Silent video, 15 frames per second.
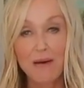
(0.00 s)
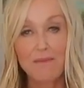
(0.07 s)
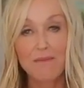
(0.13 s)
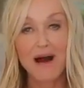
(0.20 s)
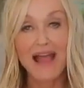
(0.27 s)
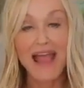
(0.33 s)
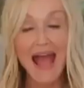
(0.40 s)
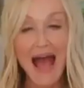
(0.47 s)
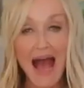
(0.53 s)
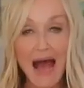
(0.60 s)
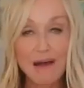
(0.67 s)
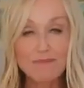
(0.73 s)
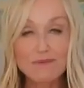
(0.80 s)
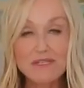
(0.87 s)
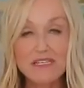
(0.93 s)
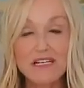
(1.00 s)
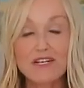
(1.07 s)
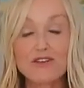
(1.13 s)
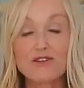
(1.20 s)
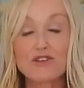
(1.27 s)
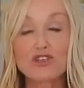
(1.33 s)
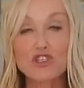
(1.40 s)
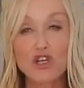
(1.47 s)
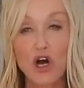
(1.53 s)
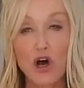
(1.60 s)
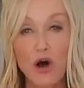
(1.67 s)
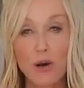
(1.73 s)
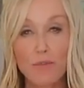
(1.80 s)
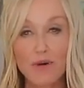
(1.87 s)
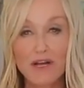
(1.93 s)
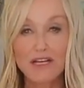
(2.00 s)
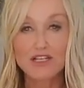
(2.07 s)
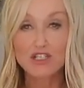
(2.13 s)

my absolute top